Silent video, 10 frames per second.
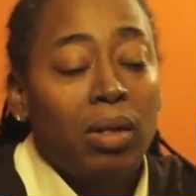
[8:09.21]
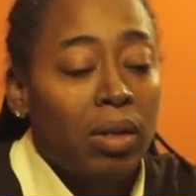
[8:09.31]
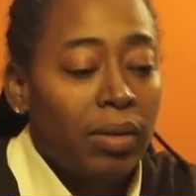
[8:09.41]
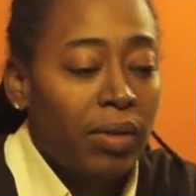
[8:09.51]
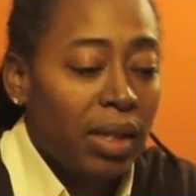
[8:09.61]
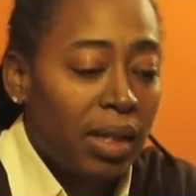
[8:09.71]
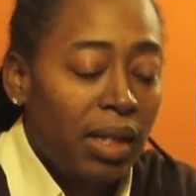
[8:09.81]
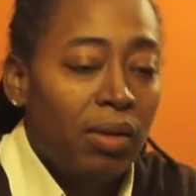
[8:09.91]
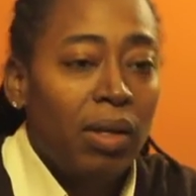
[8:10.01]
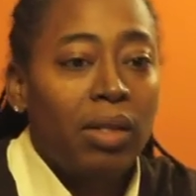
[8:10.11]
or if they
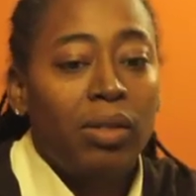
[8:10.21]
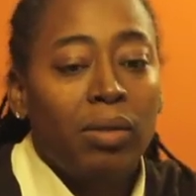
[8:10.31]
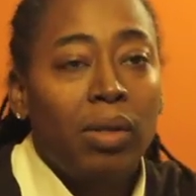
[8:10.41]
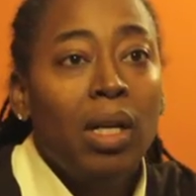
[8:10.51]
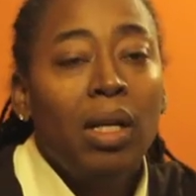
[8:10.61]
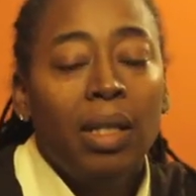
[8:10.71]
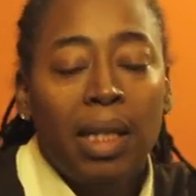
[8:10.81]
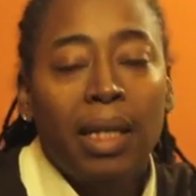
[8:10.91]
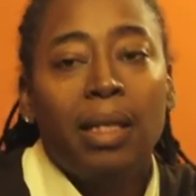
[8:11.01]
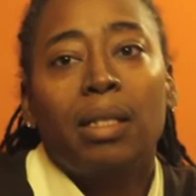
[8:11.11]
send you literature,
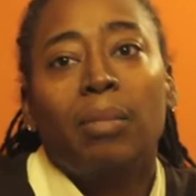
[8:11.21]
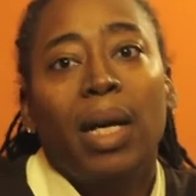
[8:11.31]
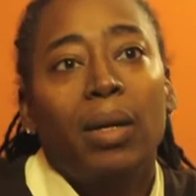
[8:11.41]
take it to somebody